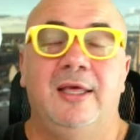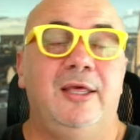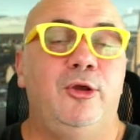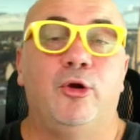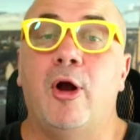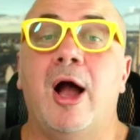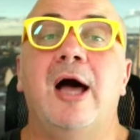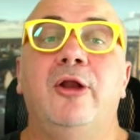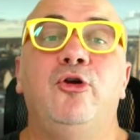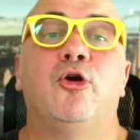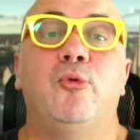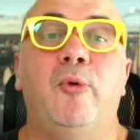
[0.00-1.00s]
you're on
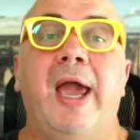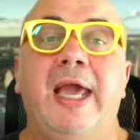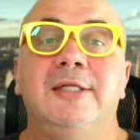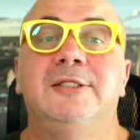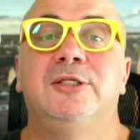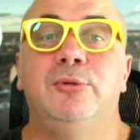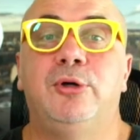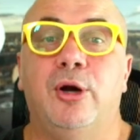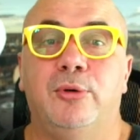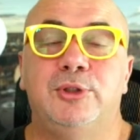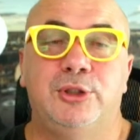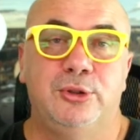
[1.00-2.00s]
your way to
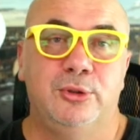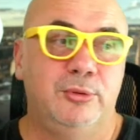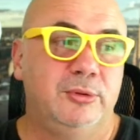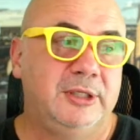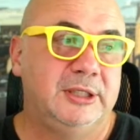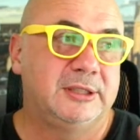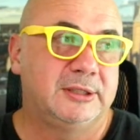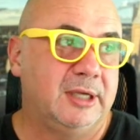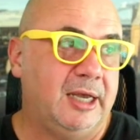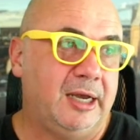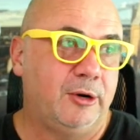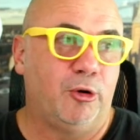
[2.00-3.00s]
go to this
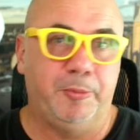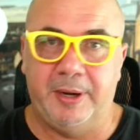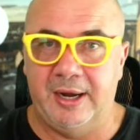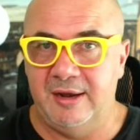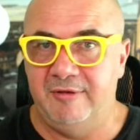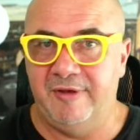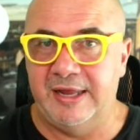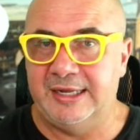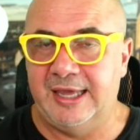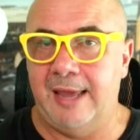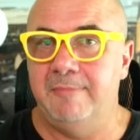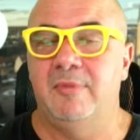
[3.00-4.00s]
corporate and event
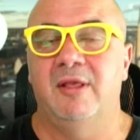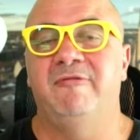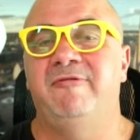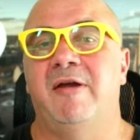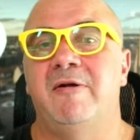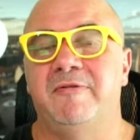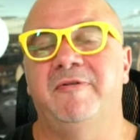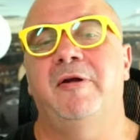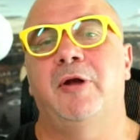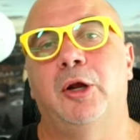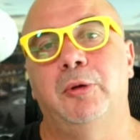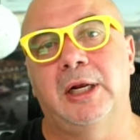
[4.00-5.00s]
game very,
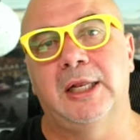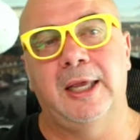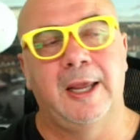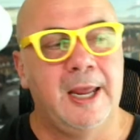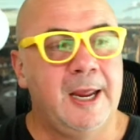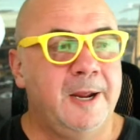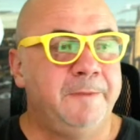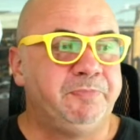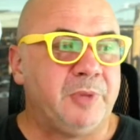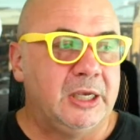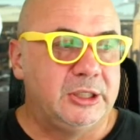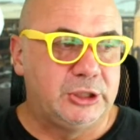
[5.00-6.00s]
very quickly.
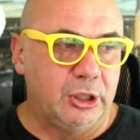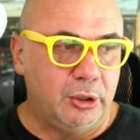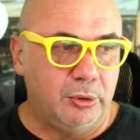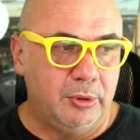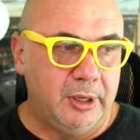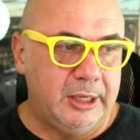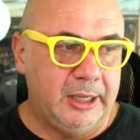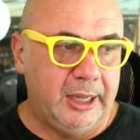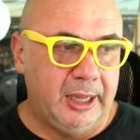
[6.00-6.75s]
So